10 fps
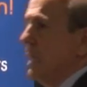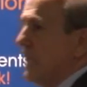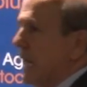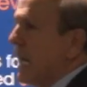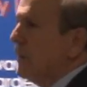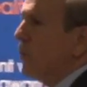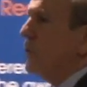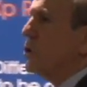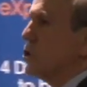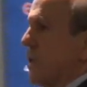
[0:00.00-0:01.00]
And I
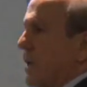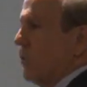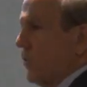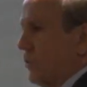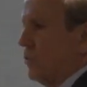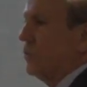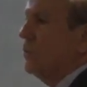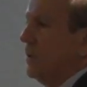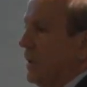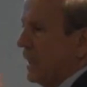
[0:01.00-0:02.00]
want to share with you,
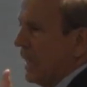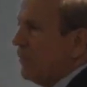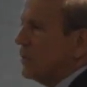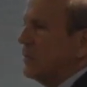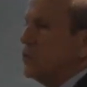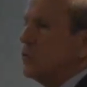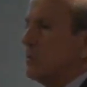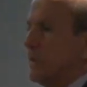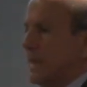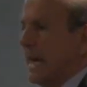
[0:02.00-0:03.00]
I want you to
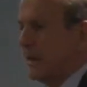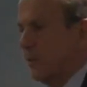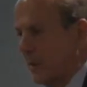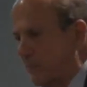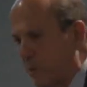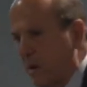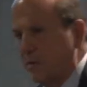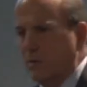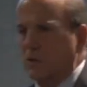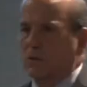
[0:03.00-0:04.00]
be equity
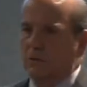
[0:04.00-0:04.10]
partners.